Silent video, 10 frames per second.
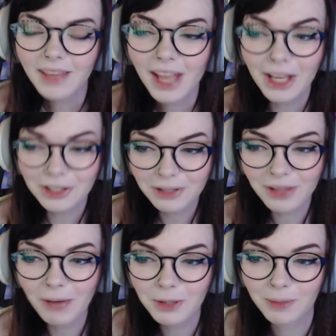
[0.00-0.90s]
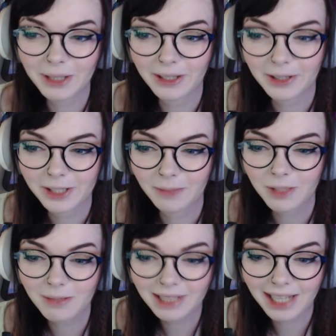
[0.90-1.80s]
So that was pretty awesome.
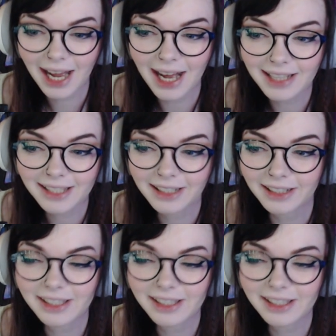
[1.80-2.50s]
Some of the cast had